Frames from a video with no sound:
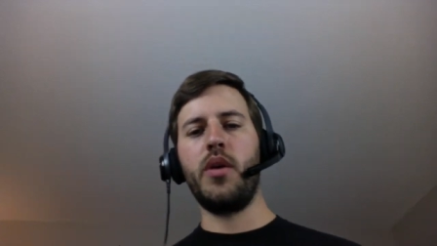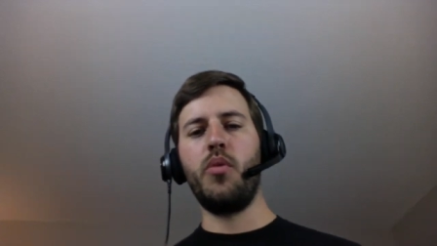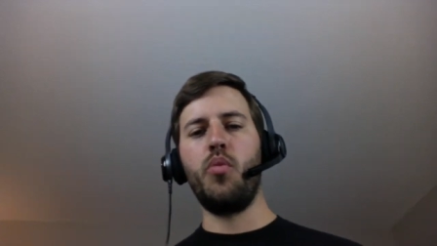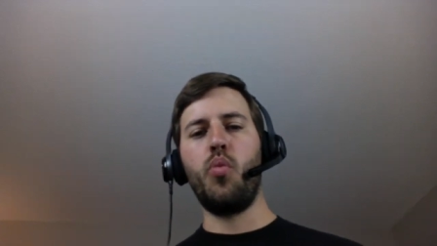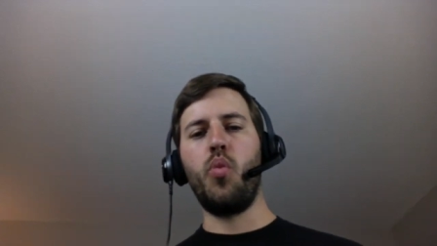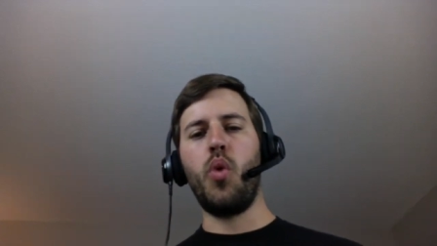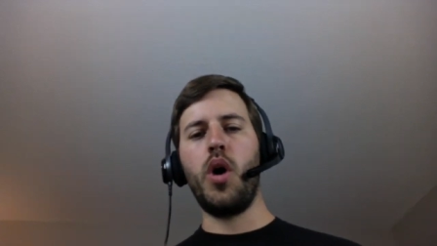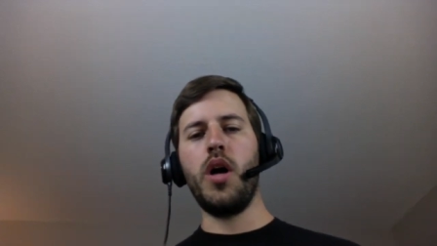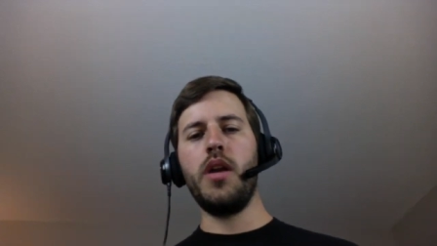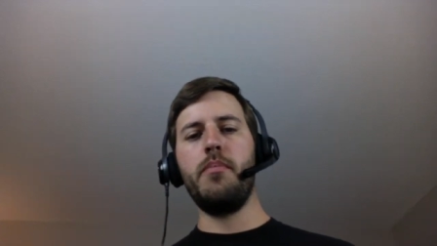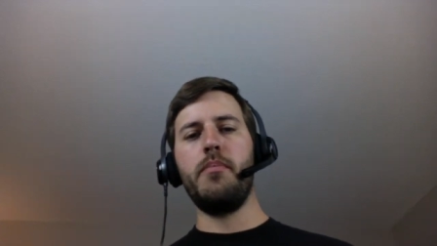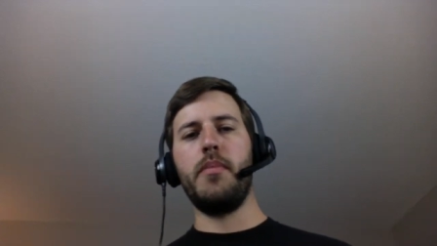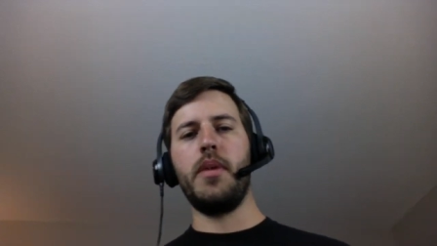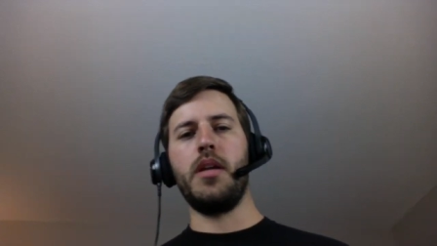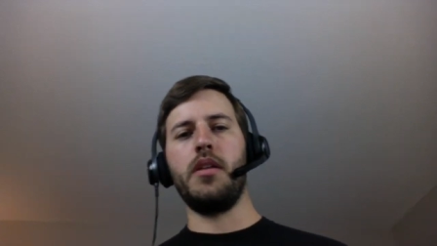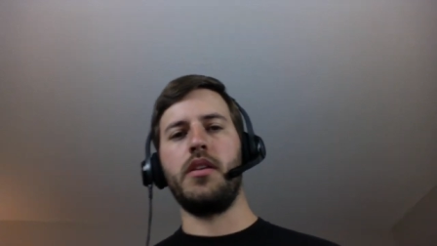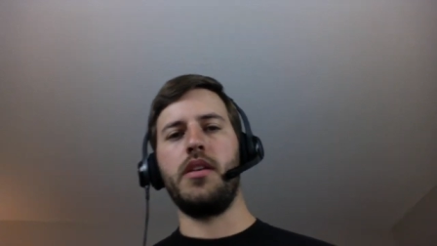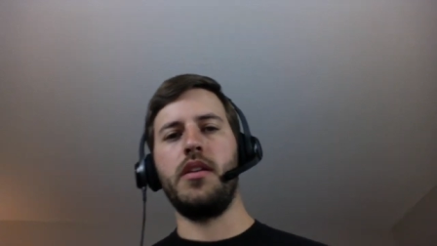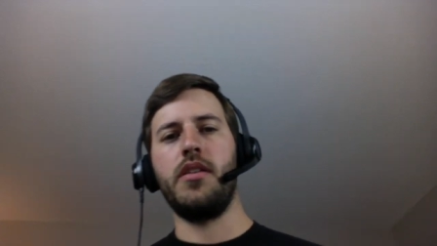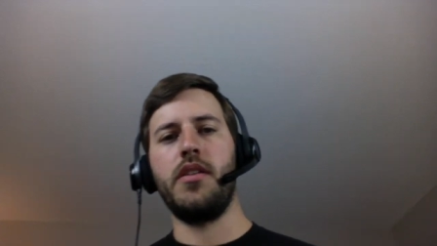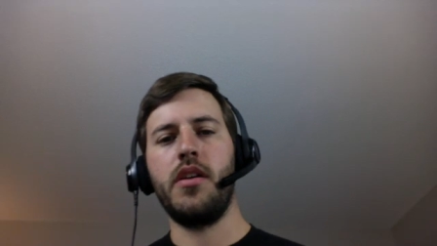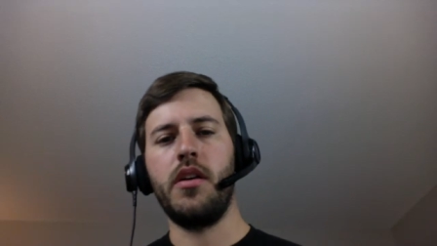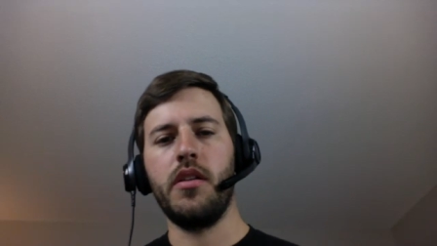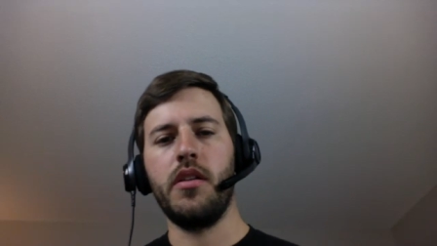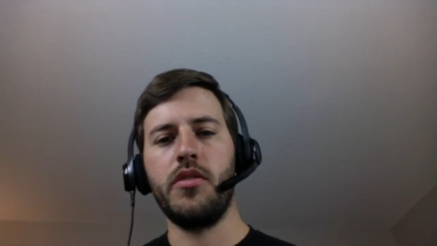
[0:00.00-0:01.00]
one million
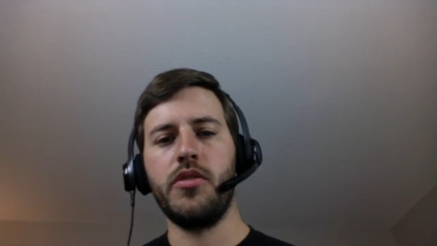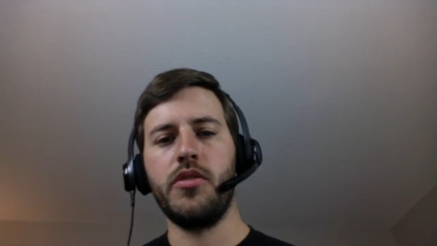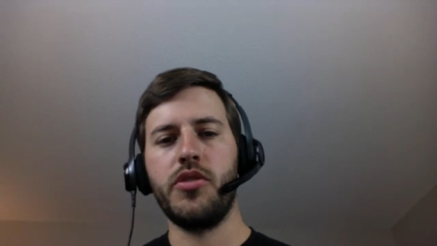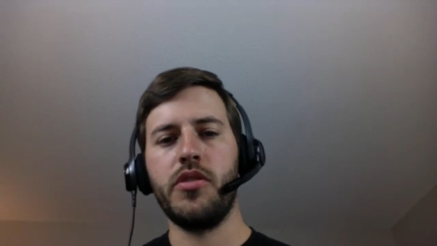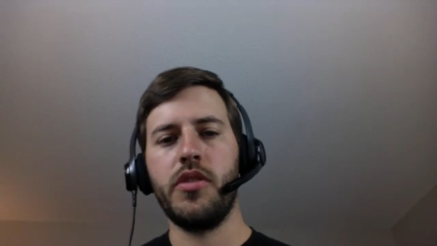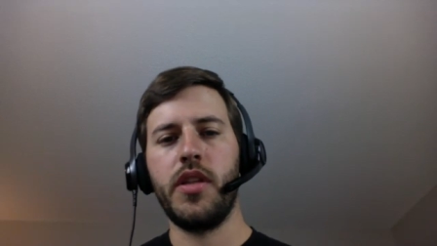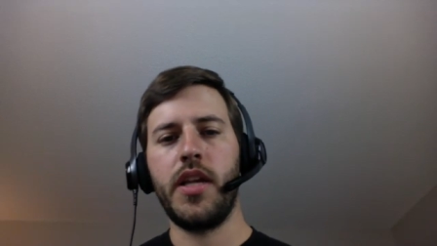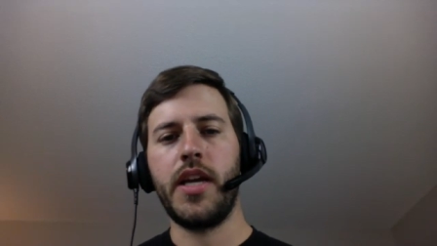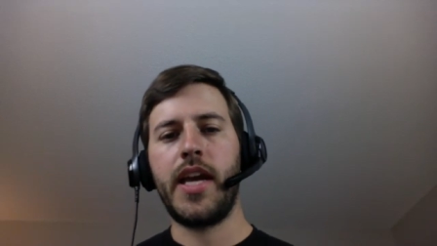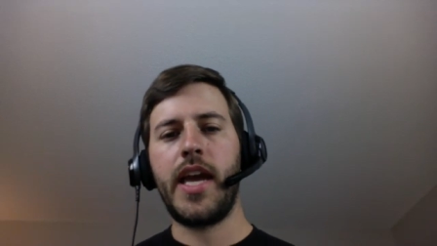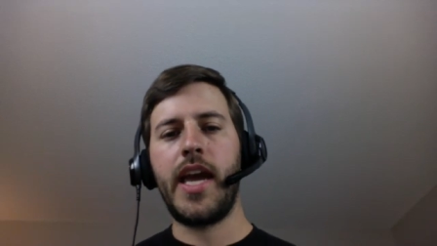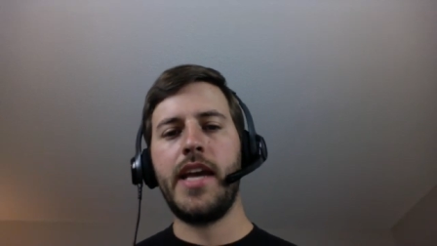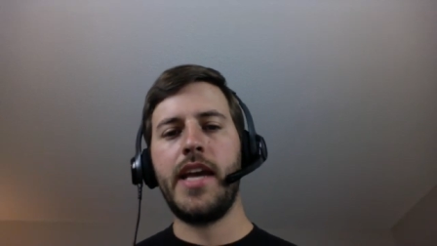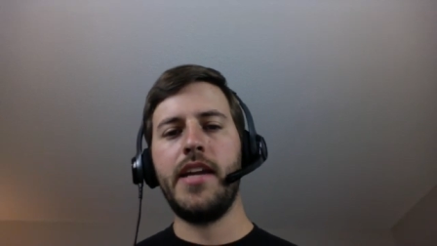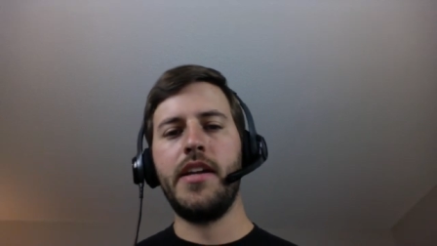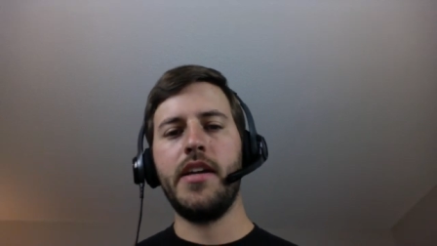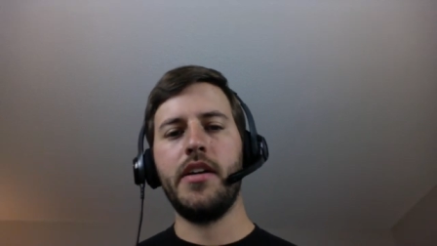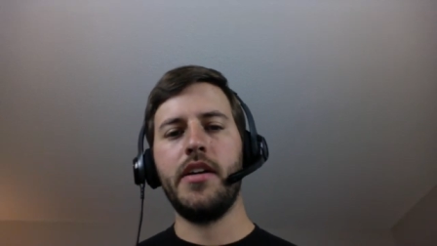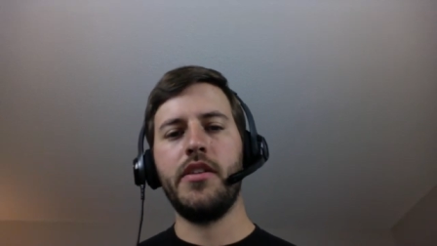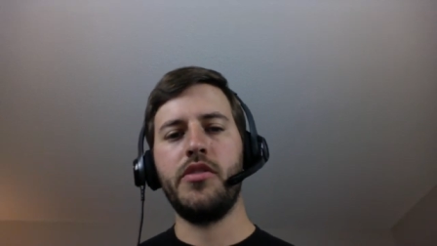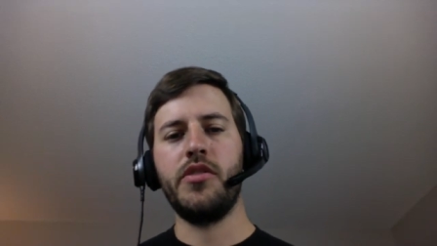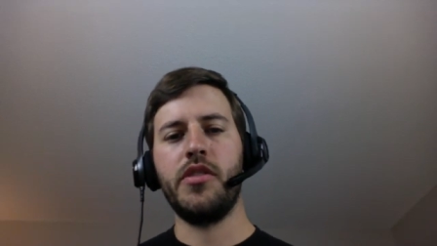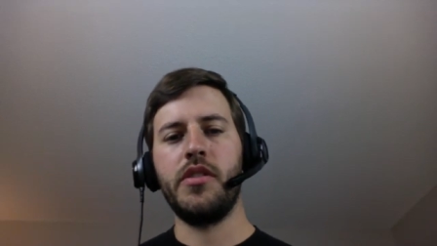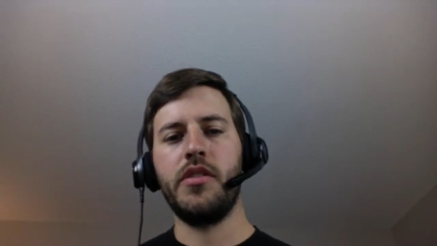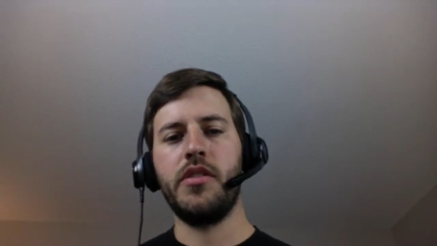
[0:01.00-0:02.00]
dollars or like eight
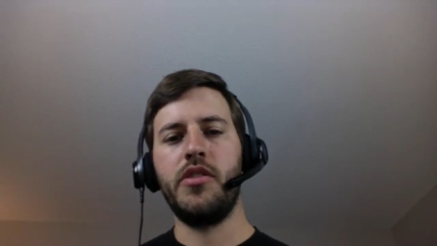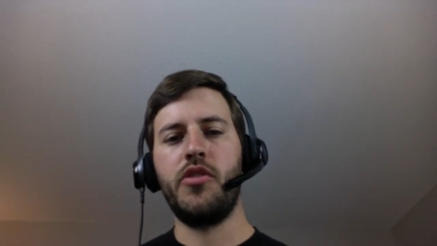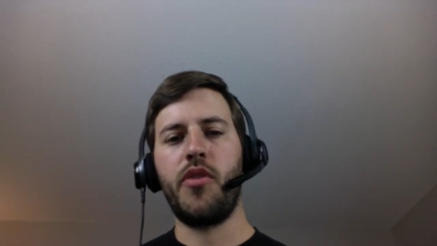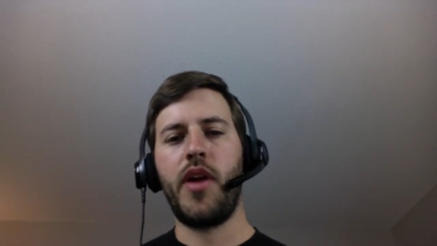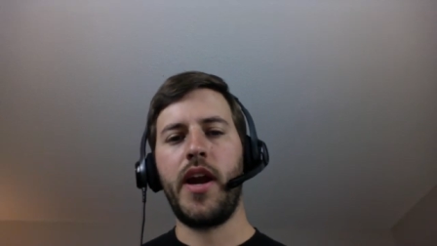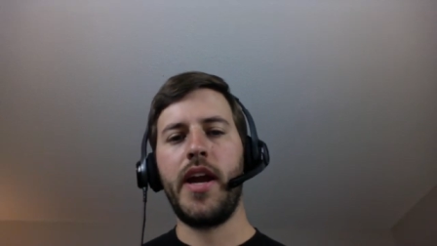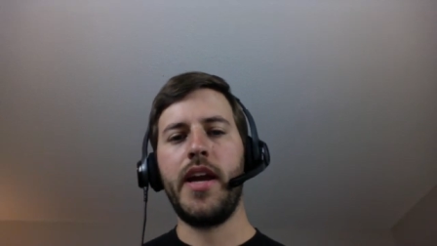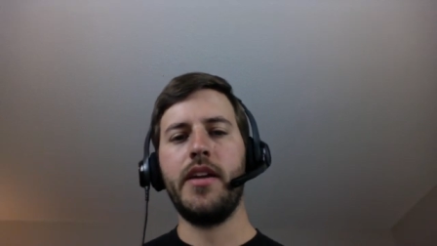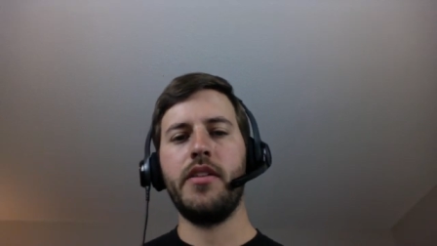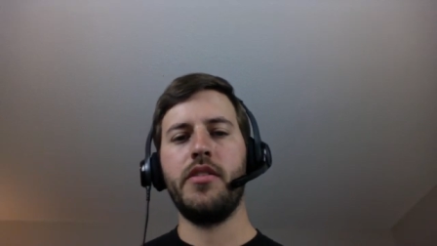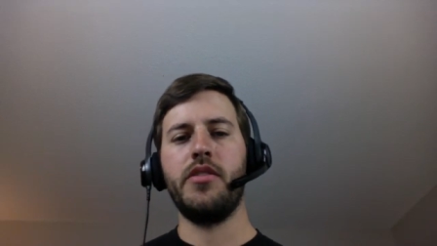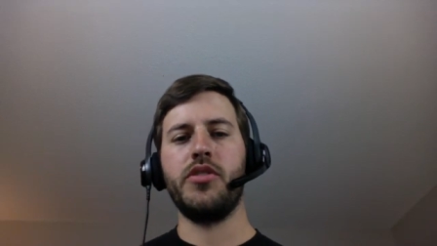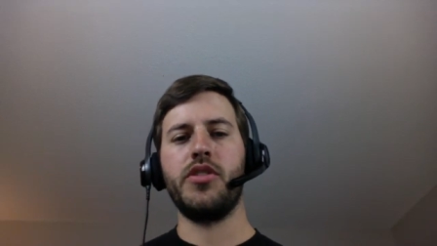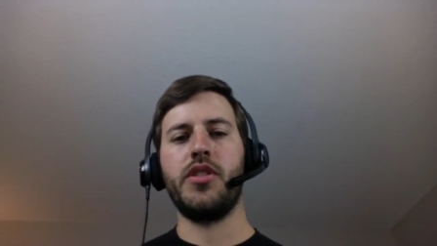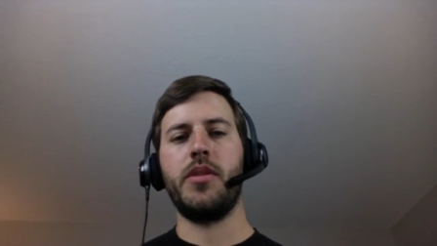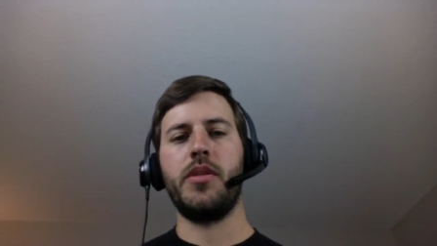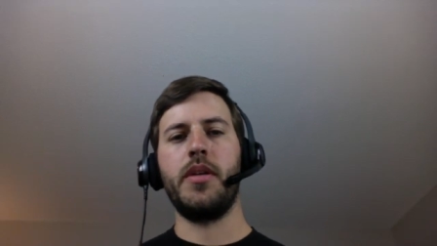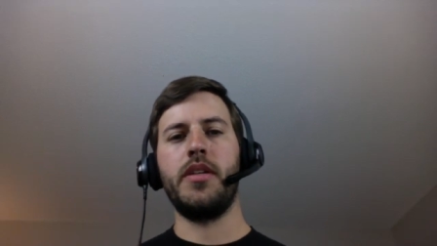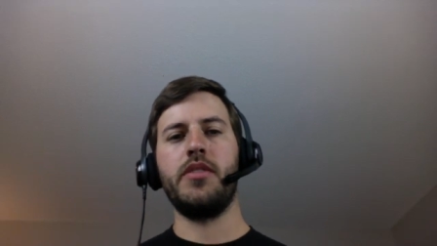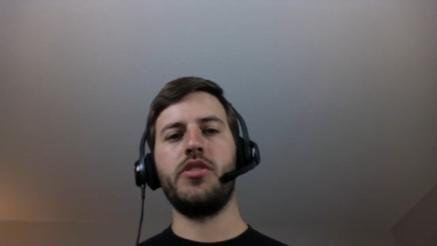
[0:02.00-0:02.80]
hundred grand or something.